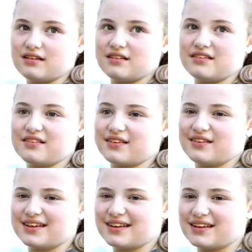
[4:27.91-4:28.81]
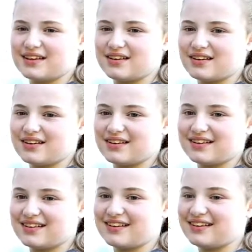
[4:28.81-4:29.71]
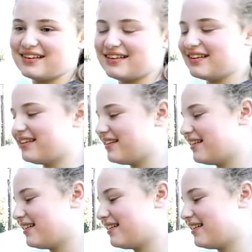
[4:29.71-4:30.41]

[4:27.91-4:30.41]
Nobody speaks.